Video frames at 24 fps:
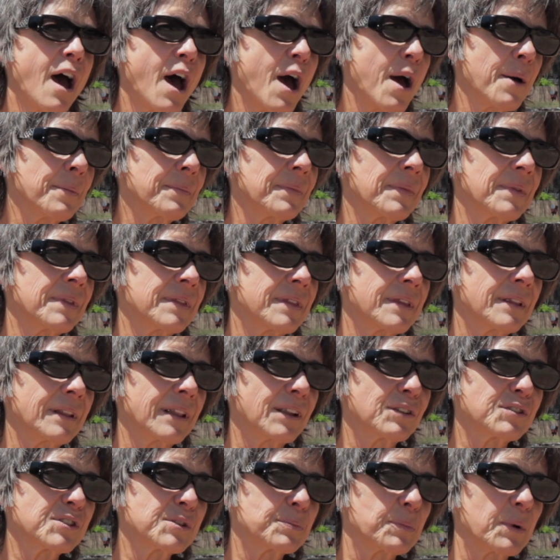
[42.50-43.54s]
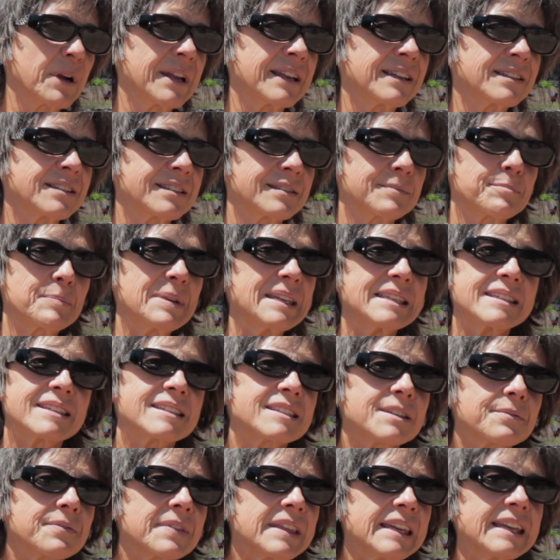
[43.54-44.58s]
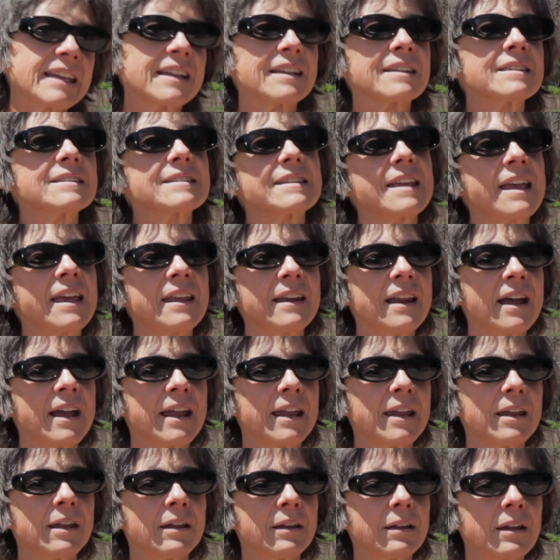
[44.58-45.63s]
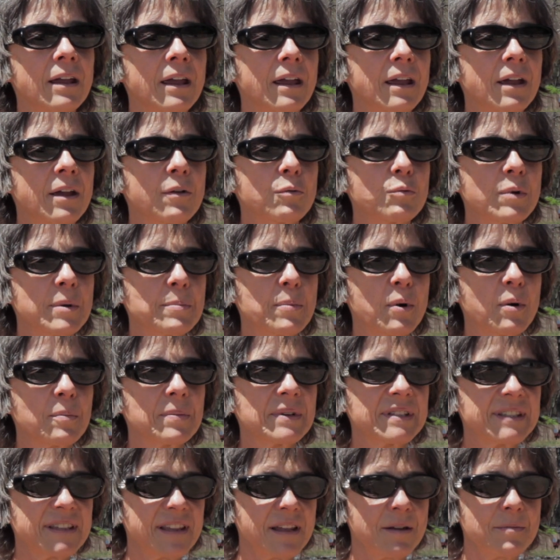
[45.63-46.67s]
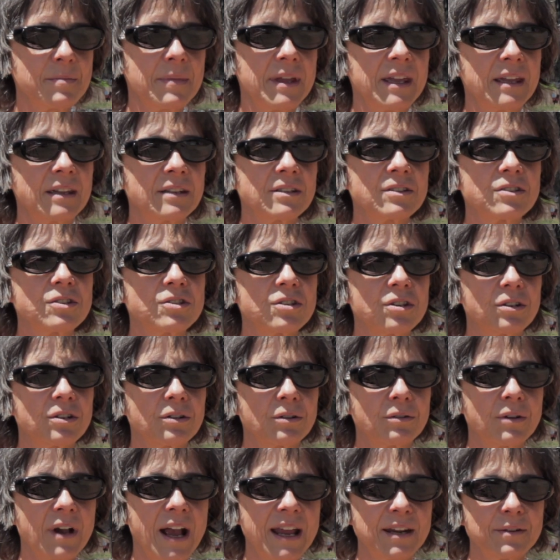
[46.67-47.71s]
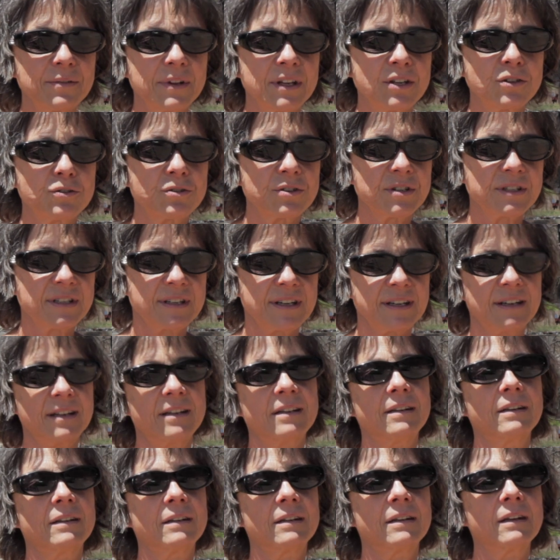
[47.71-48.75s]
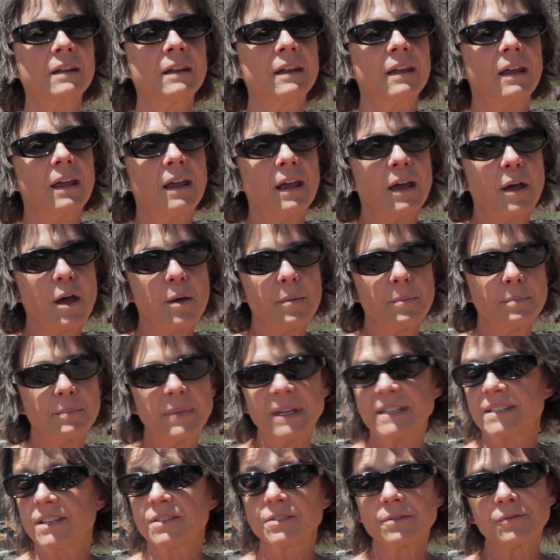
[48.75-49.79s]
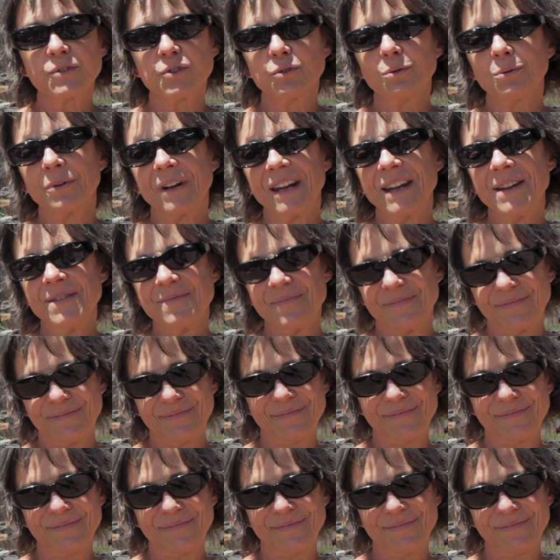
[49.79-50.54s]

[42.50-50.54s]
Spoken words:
the little springs, pieces of things, and I repurpose them into kind of interesting pieces of jewelry.